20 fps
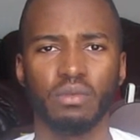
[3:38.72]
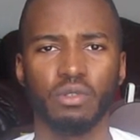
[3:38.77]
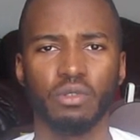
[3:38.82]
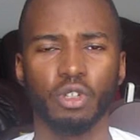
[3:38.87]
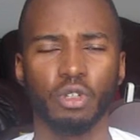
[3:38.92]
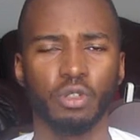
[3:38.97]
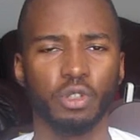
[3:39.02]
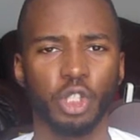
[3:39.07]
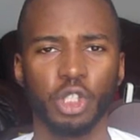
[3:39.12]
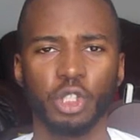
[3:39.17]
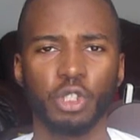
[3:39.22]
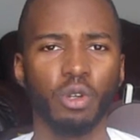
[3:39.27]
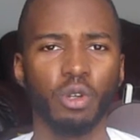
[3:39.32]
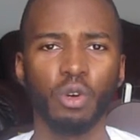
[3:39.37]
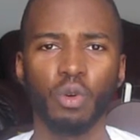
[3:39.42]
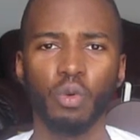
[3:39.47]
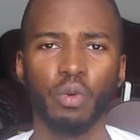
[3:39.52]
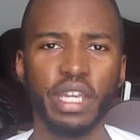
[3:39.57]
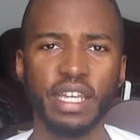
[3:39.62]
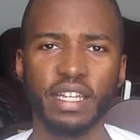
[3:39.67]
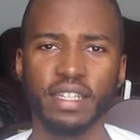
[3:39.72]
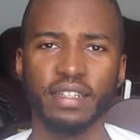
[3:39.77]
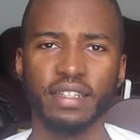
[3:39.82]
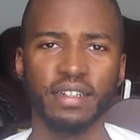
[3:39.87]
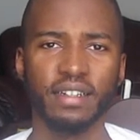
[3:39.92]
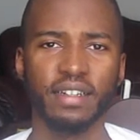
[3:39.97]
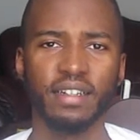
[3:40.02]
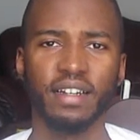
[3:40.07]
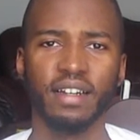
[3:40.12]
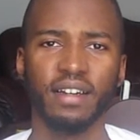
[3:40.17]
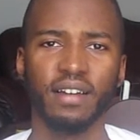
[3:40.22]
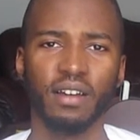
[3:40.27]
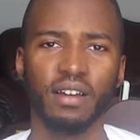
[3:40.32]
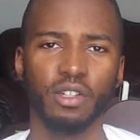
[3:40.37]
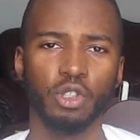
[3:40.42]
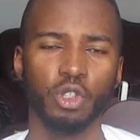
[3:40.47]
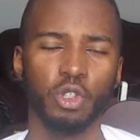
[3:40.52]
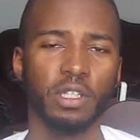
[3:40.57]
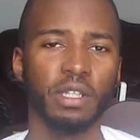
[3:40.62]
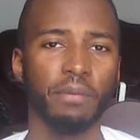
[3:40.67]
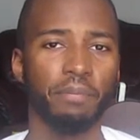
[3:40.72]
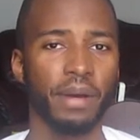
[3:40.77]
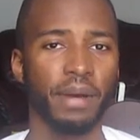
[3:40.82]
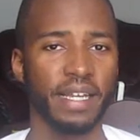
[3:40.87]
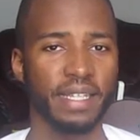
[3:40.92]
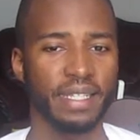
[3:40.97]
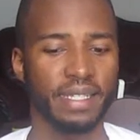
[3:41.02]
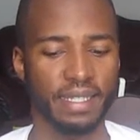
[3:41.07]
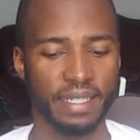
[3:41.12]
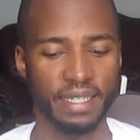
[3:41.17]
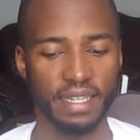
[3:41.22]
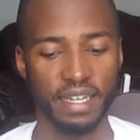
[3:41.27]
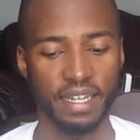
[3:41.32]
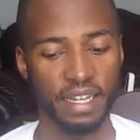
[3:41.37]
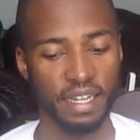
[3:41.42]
look weird. Do the best